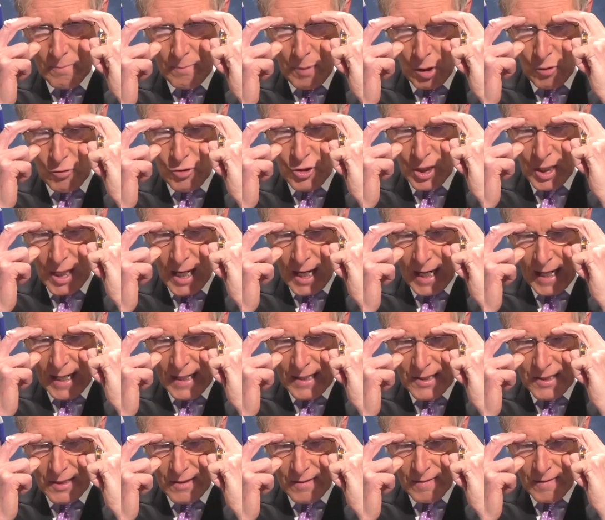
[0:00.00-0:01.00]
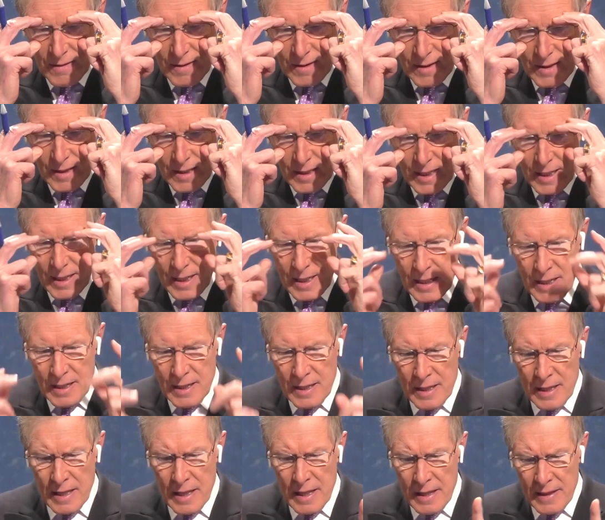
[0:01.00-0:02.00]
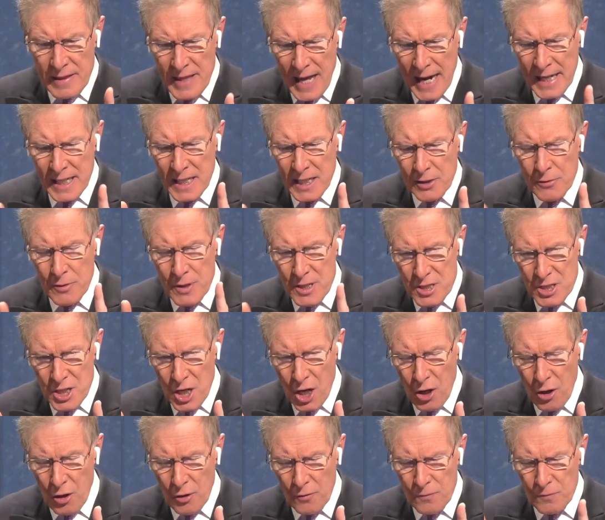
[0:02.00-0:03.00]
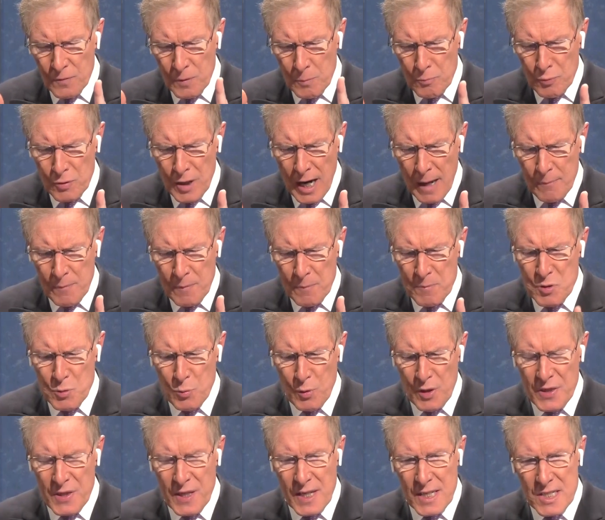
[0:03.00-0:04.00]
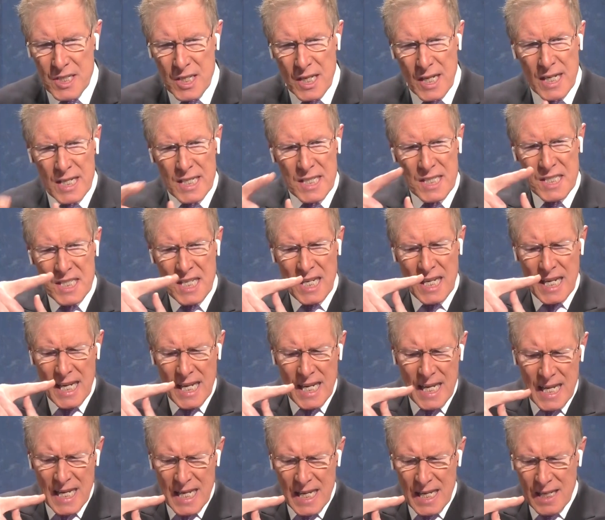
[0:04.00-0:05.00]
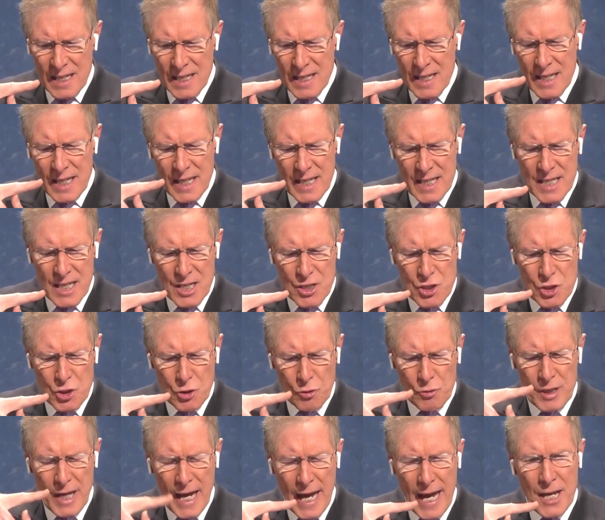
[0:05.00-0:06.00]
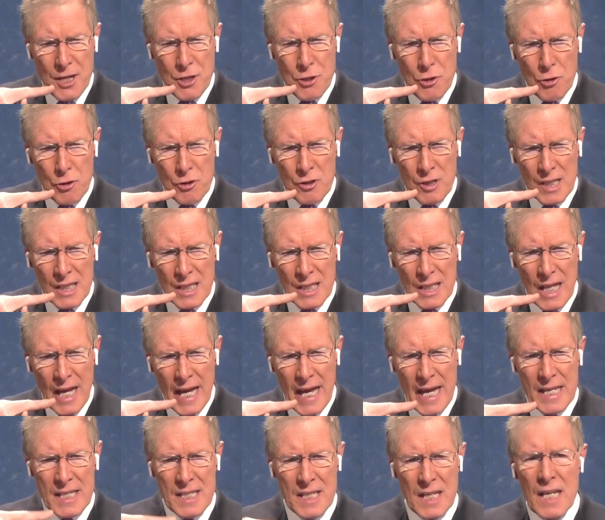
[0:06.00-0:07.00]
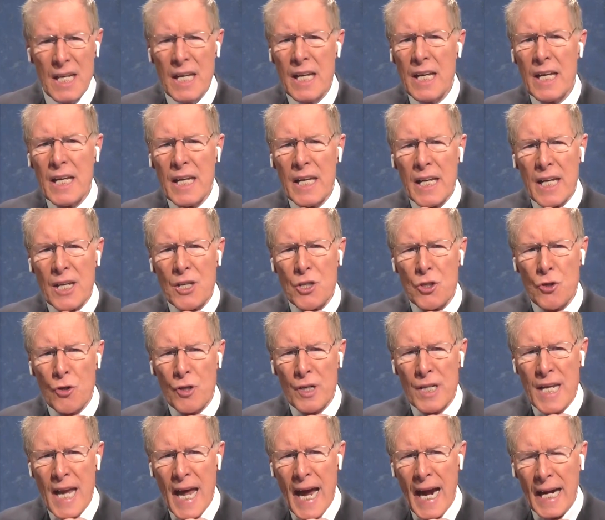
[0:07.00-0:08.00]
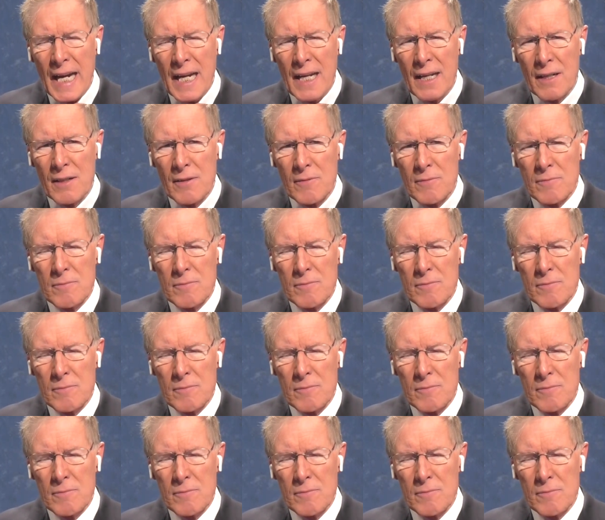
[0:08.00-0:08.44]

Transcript: bulging eyes. That can result from problems with this T initial endocrine gland in your neck.